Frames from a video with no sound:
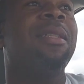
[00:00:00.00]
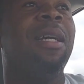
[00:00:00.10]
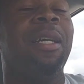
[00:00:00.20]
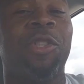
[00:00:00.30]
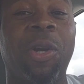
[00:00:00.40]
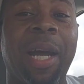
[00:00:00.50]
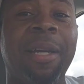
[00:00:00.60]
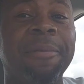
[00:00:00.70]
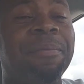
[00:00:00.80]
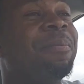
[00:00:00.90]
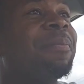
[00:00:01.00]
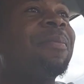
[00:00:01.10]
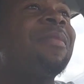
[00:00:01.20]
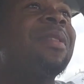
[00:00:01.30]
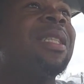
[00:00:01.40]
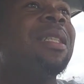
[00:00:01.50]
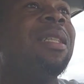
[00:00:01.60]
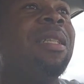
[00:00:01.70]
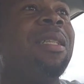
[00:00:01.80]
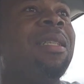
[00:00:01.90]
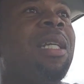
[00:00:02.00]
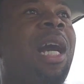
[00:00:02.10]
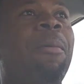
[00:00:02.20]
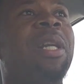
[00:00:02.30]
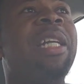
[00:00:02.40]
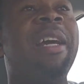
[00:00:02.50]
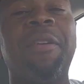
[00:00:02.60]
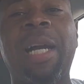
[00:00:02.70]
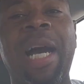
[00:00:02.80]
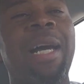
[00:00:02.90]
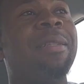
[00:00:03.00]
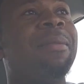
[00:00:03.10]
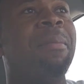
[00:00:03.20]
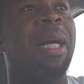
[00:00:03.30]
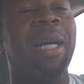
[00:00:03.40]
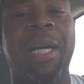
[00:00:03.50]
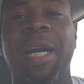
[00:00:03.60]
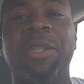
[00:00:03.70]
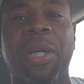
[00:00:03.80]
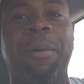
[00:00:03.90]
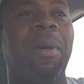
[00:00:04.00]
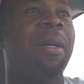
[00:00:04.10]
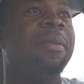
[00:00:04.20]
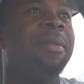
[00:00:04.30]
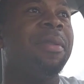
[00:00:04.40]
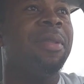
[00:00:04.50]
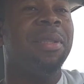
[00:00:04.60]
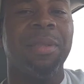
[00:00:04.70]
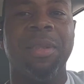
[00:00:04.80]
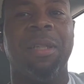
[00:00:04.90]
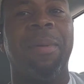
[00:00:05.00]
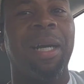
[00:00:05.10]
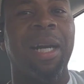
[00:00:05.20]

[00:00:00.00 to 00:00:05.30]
uh, Trey, I would have never got my contract route. You know, my